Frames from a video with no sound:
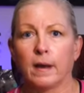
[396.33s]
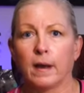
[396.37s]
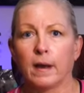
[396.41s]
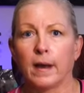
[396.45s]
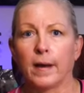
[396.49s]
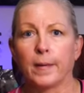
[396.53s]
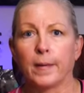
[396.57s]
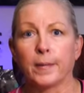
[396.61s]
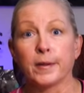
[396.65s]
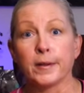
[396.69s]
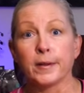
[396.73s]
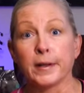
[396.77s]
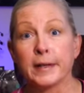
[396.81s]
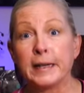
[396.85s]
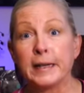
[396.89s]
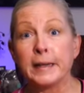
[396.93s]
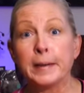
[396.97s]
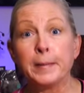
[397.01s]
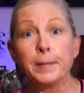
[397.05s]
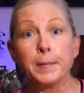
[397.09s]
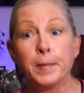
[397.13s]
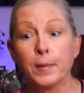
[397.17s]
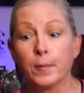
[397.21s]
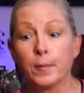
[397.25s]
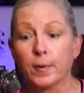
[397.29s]
a
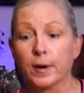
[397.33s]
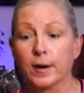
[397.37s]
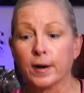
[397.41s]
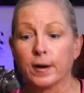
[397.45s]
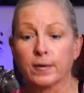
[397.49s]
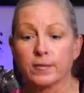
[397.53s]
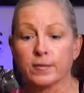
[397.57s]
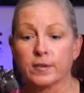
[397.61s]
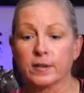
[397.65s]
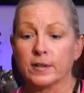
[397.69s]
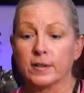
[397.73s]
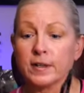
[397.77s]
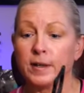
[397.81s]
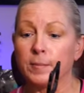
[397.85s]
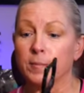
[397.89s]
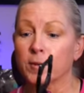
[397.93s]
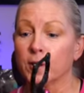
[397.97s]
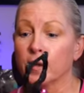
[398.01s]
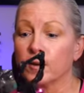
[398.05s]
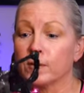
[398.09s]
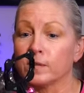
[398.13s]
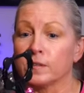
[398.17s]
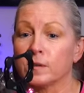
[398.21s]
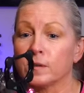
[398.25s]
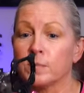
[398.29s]
limb where the limb
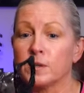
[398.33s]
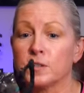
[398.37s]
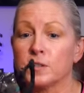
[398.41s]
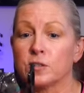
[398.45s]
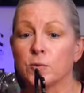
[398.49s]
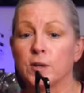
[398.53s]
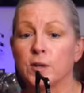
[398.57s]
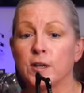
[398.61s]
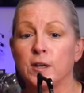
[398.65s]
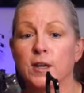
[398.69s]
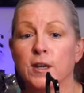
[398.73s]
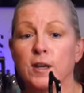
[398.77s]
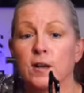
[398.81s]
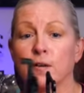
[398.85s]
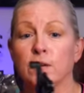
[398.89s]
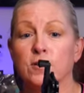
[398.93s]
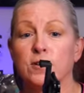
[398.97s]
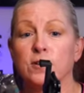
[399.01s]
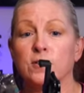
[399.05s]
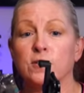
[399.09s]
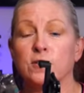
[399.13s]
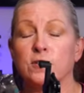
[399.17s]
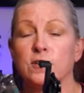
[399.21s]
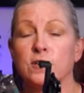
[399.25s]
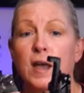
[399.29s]
goes in between here
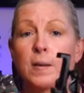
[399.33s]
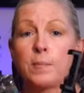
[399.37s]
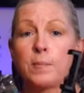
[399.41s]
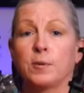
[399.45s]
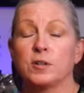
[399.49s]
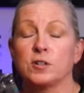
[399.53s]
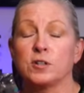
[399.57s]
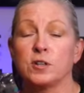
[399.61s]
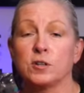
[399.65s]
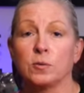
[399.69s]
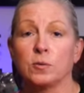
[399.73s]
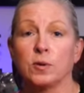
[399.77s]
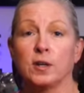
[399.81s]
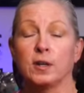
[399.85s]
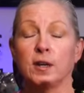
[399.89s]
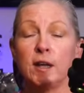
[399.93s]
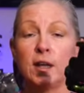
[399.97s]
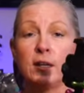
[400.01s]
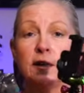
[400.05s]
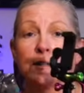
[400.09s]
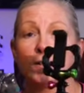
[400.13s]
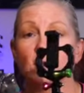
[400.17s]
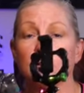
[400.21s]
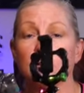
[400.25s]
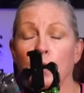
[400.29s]
and you snap it to it
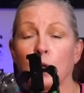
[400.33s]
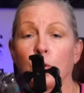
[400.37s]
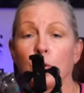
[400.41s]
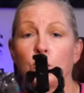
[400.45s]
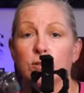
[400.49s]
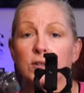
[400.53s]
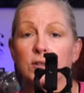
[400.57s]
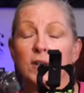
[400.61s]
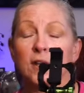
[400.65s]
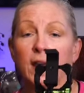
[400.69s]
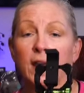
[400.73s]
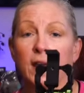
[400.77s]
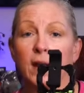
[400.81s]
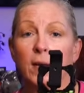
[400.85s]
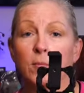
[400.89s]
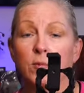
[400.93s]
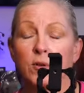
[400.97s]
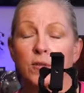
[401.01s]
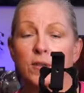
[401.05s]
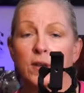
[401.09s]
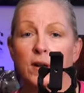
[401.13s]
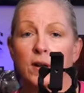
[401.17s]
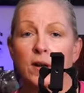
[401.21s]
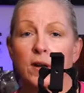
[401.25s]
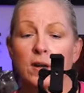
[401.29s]
and it'll hold the
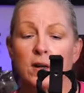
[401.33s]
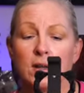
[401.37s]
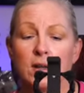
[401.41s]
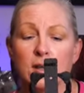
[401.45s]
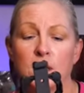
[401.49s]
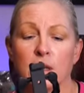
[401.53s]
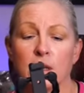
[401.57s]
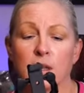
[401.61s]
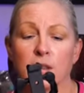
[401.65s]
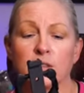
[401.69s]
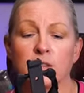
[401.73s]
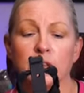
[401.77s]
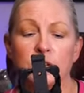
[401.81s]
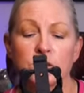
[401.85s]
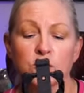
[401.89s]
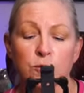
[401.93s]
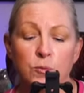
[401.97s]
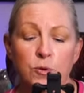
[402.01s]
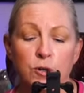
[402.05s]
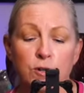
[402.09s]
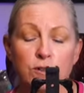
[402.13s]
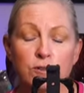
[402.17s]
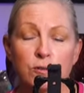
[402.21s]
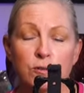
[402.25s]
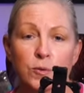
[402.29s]
camera there. This
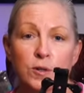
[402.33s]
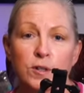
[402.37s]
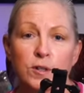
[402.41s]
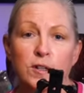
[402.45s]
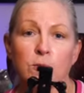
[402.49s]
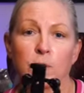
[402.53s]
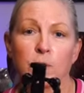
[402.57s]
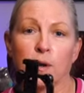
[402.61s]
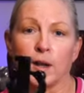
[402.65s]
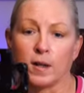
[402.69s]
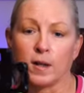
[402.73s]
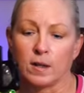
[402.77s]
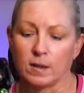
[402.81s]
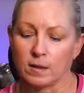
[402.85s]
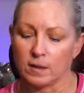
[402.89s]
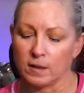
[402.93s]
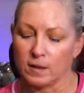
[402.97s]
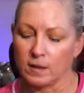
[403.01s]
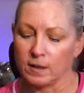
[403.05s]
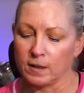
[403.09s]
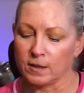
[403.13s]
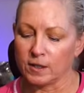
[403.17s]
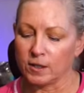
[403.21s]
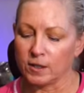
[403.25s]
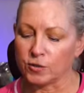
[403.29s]
works really well.
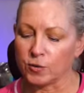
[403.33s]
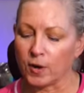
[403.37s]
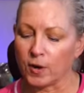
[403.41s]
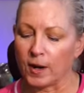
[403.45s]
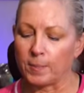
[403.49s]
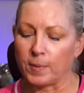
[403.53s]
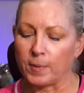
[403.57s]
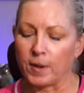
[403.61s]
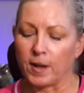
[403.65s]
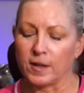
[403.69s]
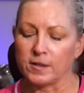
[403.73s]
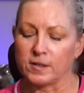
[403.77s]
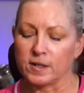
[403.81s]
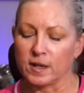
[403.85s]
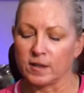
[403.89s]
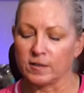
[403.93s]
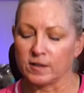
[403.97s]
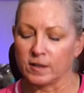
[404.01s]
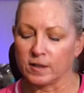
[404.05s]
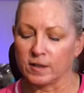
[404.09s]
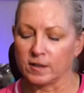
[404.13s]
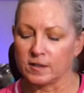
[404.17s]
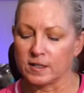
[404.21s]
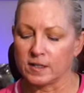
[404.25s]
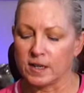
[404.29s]
The tripod does
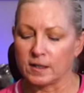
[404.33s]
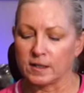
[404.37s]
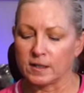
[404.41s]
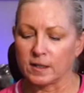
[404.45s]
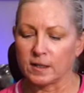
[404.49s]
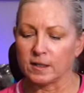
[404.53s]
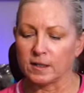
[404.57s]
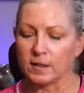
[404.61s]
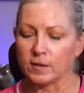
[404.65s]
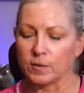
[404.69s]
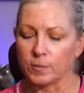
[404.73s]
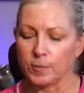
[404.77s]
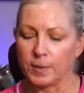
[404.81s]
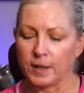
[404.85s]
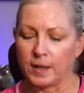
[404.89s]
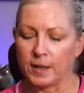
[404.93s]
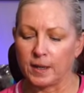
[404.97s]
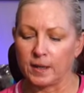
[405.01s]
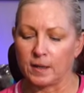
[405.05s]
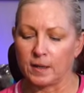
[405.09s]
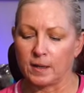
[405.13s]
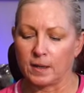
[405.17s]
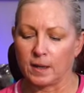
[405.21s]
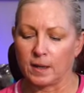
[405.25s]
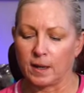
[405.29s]
extend a little
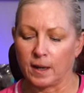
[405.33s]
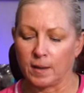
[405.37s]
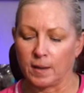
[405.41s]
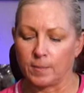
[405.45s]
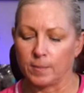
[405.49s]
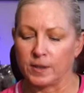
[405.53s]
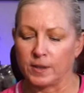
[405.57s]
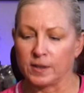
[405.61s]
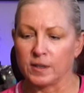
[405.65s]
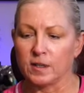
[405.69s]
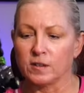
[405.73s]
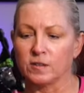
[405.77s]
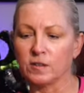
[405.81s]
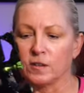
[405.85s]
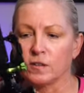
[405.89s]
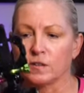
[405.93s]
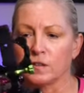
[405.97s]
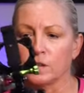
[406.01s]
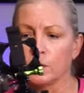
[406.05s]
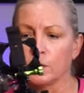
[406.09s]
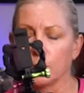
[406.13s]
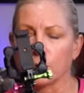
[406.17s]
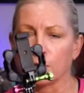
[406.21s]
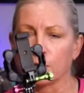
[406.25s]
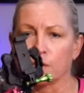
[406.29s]
bit, um, but this is
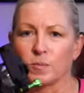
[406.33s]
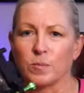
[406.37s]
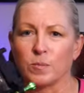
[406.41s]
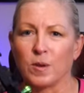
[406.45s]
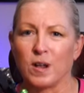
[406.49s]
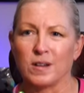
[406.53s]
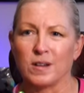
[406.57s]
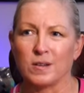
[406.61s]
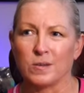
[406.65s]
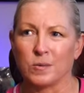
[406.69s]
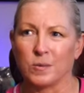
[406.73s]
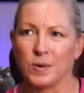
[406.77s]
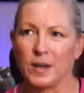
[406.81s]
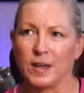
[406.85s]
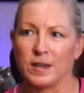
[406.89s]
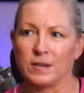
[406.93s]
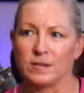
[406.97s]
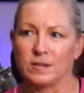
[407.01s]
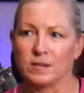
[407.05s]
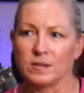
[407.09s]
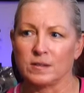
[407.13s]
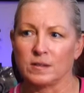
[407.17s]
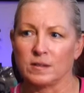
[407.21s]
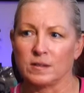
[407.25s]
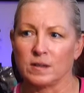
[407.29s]
super small. It
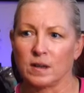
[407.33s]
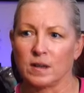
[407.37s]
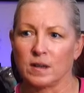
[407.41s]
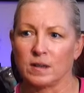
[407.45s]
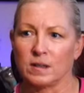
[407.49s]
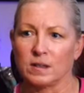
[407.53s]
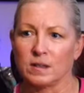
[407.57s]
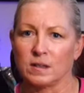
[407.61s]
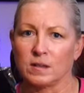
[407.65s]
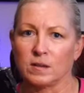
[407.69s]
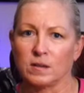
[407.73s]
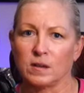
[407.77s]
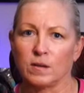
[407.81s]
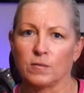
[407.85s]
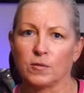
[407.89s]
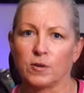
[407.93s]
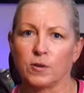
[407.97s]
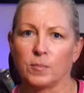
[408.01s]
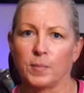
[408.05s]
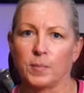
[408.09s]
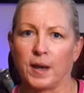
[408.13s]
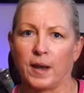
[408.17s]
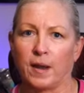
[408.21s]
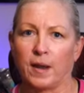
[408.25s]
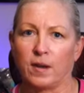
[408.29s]
weighs a little over
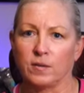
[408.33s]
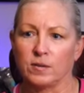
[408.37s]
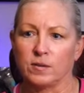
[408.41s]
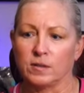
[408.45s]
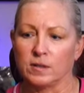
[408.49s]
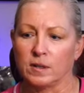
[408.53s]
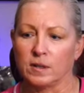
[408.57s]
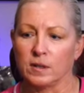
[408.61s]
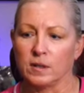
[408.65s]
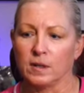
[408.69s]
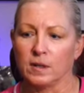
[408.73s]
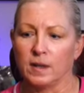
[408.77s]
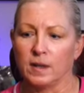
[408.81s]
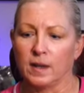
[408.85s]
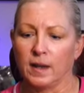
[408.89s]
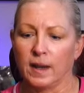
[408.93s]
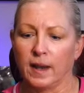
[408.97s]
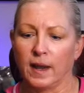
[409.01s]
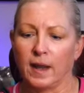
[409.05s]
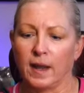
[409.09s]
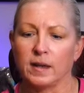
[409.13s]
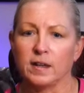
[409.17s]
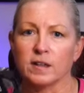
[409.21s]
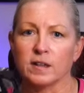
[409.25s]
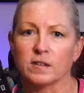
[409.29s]
a pound
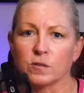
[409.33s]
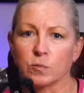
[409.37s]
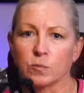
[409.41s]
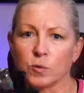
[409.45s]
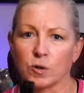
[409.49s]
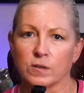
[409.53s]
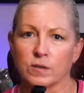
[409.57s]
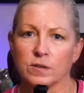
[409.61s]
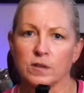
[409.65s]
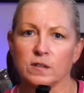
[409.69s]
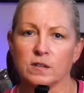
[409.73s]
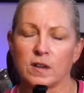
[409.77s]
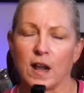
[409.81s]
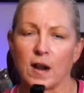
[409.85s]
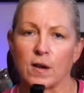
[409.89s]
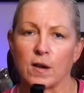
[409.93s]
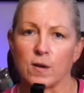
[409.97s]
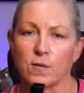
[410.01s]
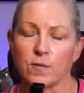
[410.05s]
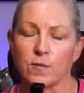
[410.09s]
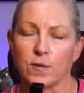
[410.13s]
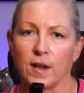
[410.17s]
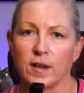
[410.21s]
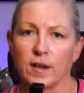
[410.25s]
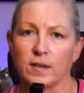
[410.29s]
and it's worth the
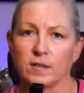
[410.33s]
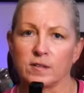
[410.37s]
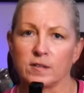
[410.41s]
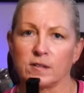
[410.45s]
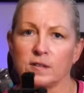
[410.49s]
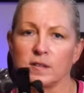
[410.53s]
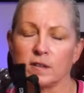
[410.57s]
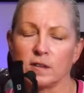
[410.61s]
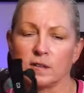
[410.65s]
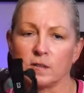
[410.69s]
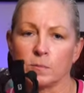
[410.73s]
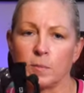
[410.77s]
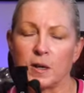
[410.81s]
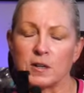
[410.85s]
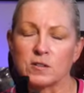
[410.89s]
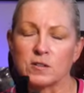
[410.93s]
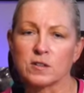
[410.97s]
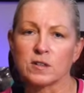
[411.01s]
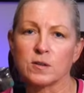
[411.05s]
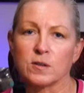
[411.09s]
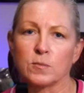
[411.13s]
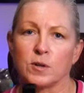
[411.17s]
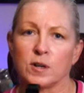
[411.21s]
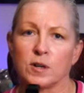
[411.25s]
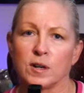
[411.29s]
sacrifice,
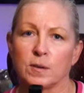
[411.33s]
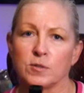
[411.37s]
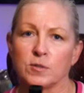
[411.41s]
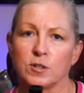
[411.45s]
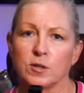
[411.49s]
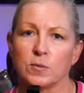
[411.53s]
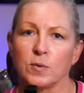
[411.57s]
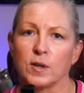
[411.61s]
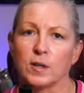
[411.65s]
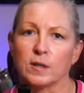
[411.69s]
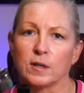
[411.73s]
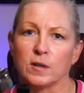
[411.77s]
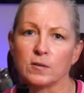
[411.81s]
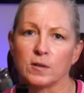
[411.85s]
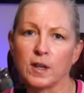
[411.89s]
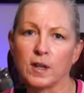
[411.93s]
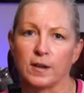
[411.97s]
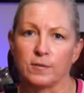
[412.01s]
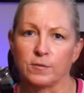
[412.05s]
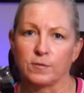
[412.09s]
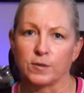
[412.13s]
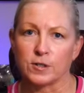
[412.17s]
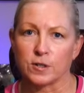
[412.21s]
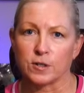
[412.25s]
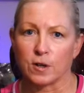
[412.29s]
especially when I'm doing low
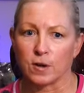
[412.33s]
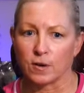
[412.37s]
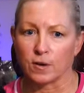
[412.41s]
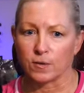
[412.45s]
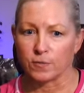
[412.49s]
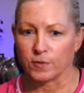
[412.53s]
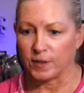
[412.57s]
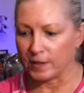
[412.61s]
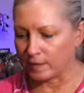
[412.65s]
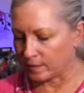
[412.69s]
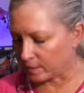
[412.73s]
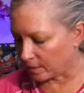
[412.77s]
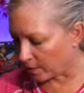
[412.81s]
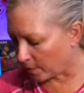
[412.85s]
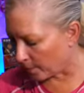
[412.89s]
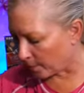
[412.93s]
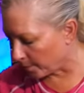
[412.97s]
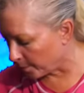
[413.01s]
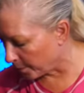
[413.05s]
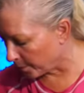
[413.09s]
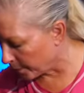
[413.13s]
light photography. So